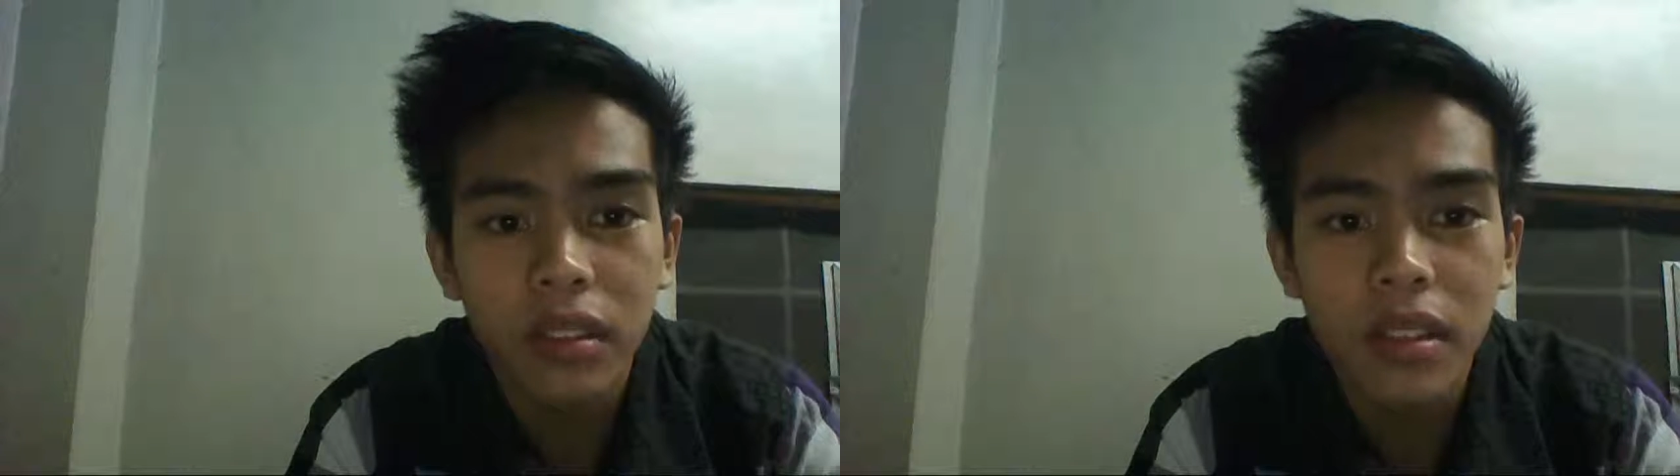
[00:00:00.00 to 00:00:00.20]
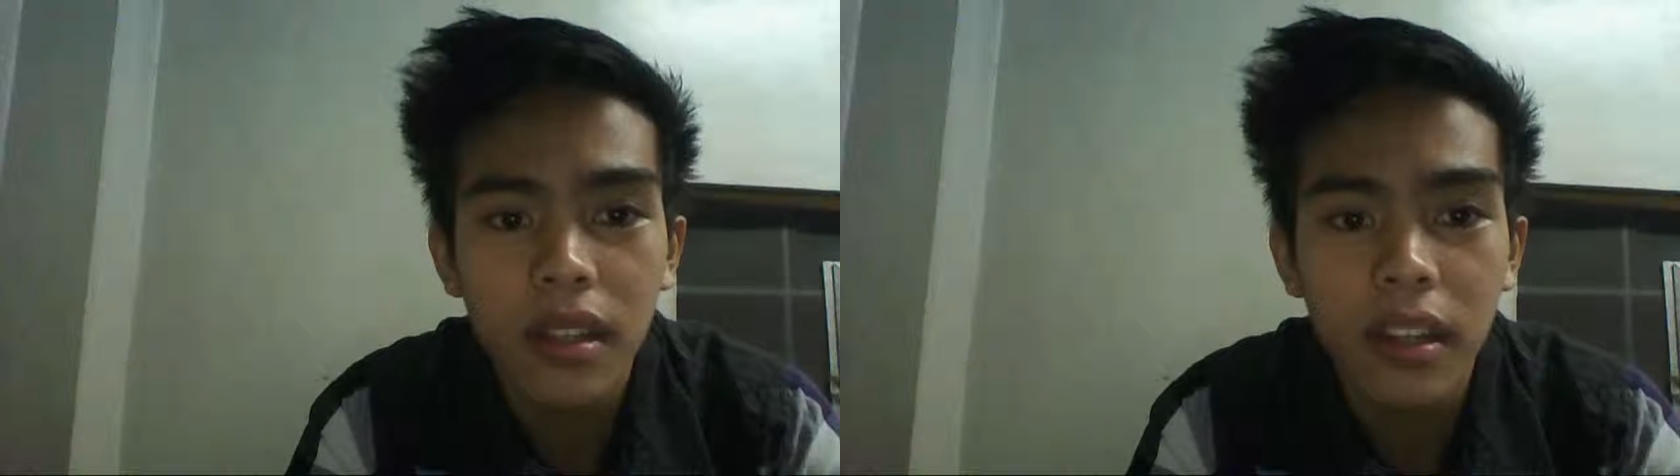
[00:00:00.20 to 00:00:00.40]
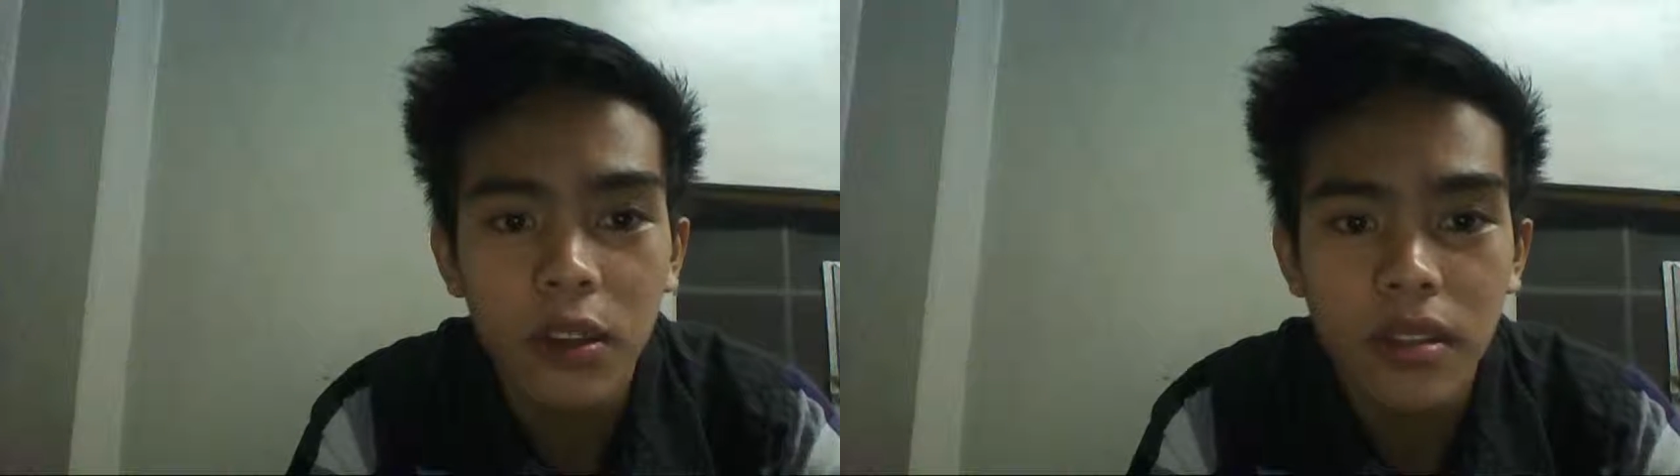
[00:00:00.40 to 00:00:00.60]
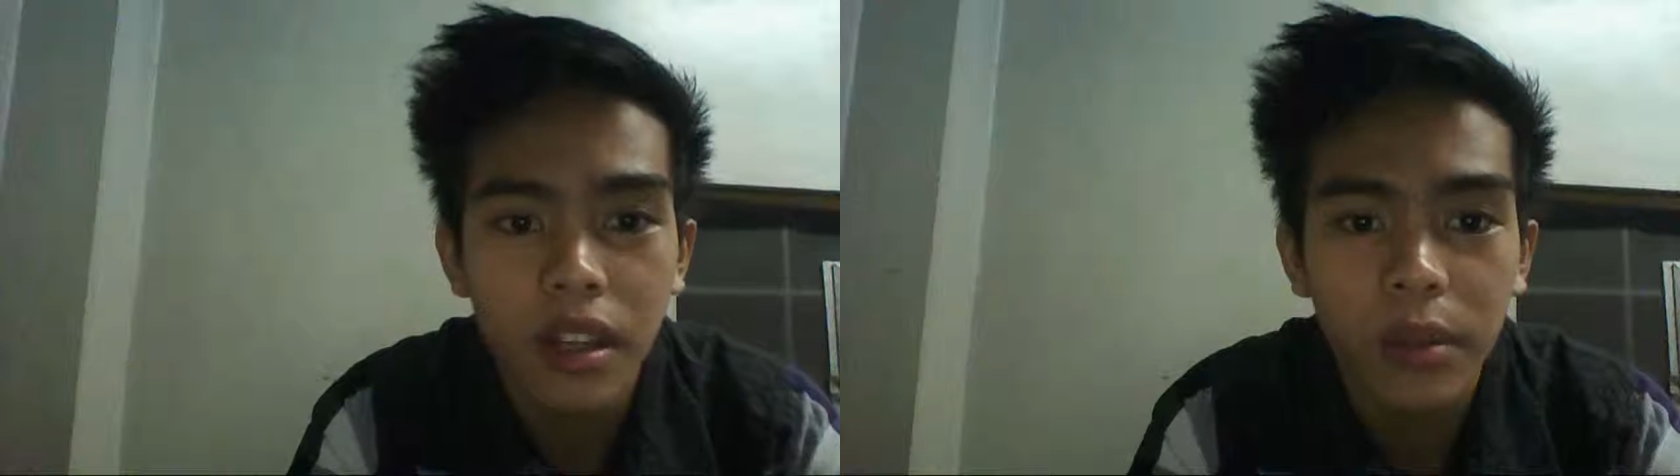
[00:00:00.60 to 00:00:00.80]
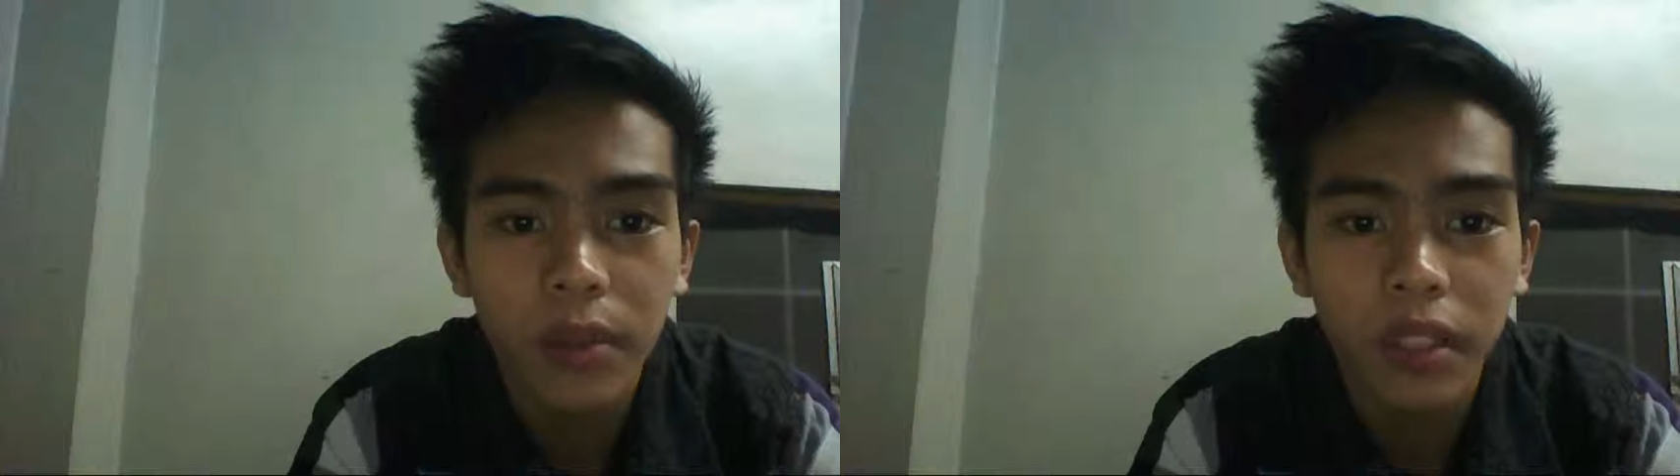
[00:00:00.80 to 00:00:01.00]
This allows
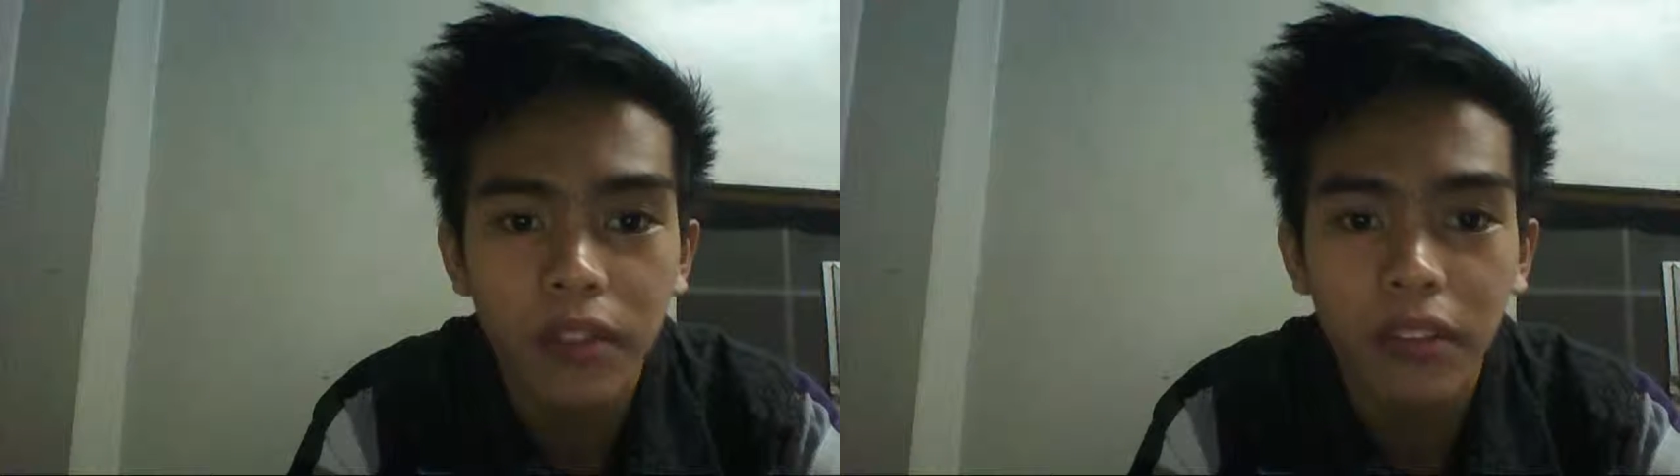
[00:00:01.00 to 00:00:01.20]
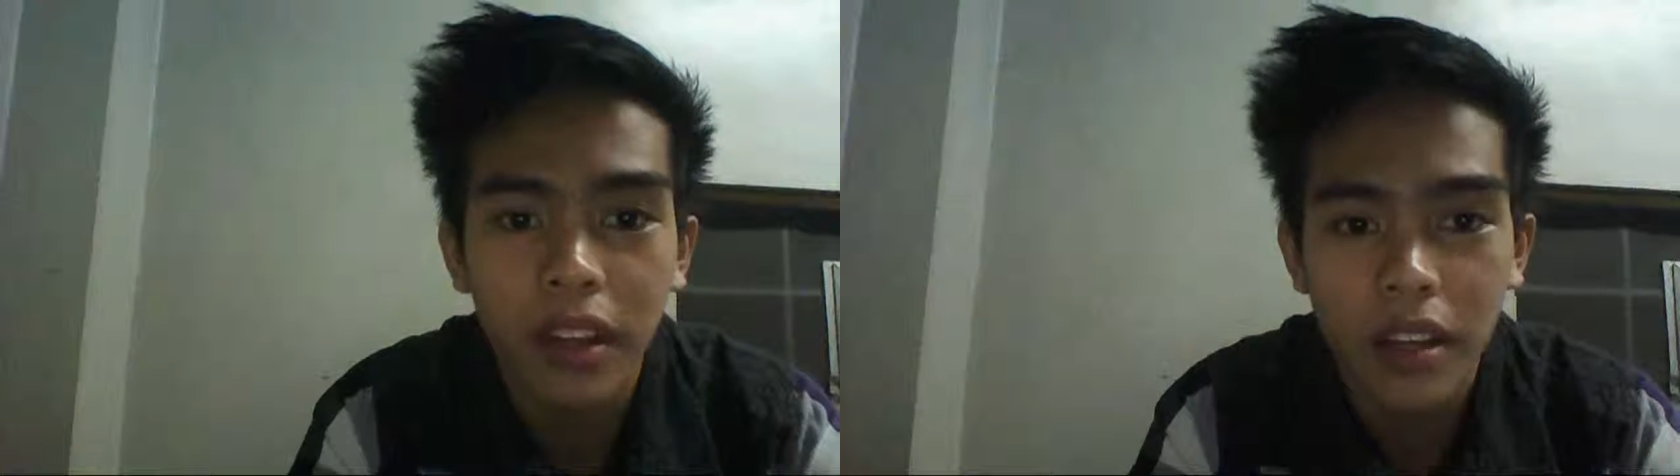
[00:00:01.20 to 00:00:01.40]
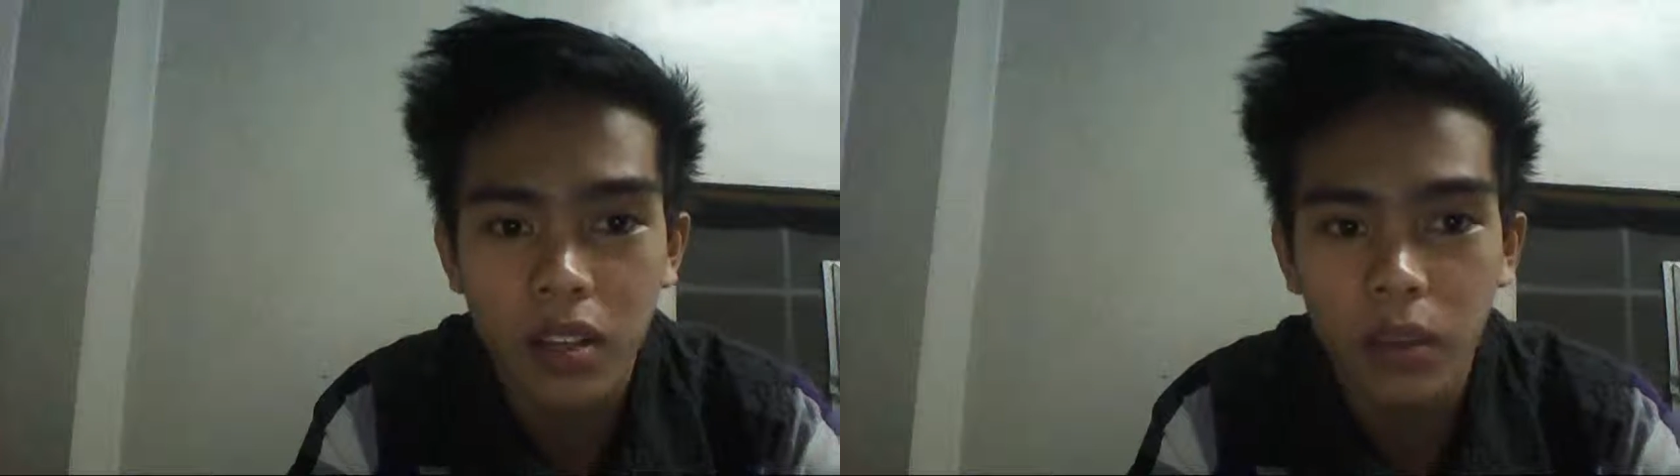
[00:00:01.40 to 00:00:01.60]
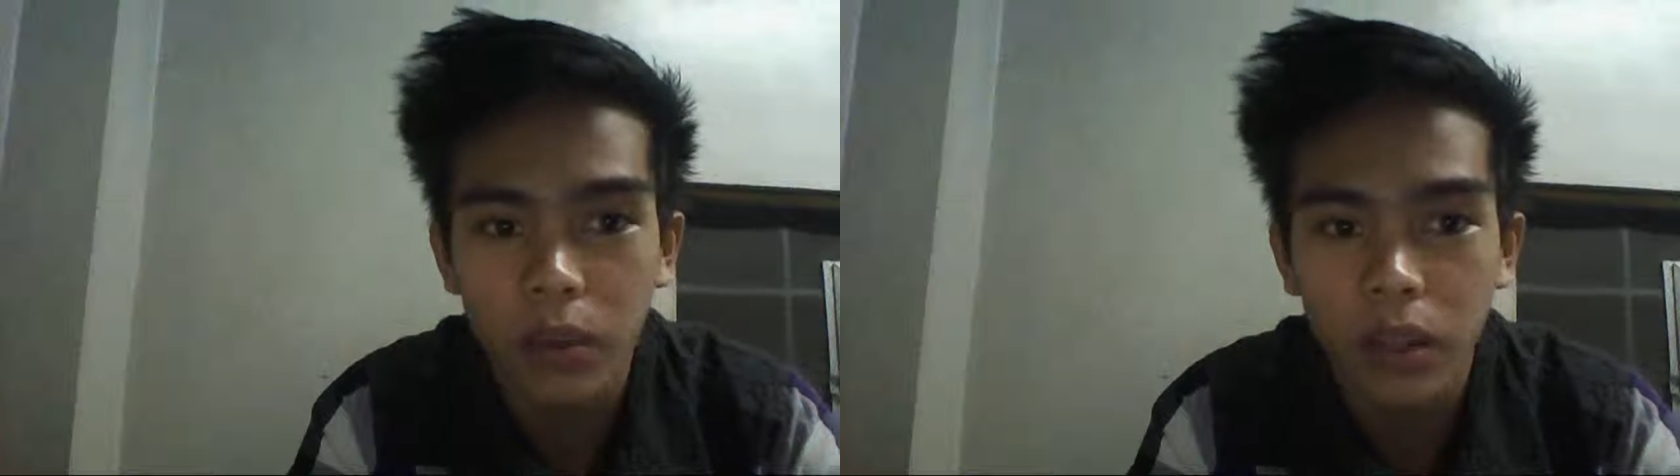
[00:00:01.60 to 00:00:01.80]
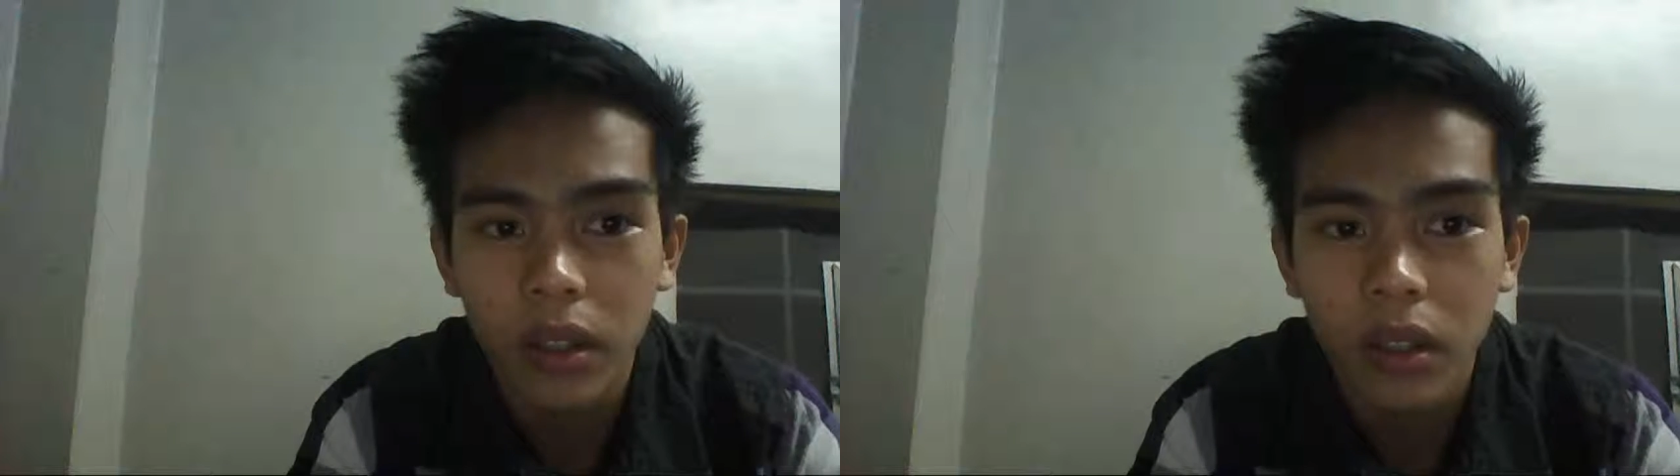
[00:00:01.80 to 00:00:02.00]
the airplane to fly
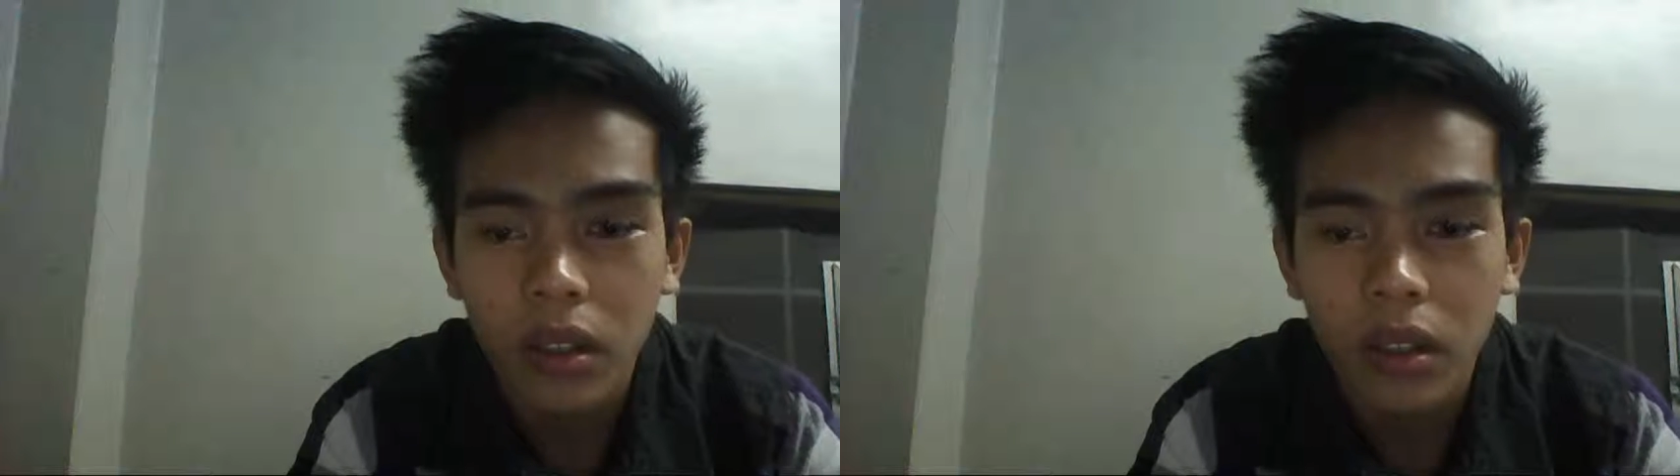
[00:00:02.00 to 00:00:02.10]
slower.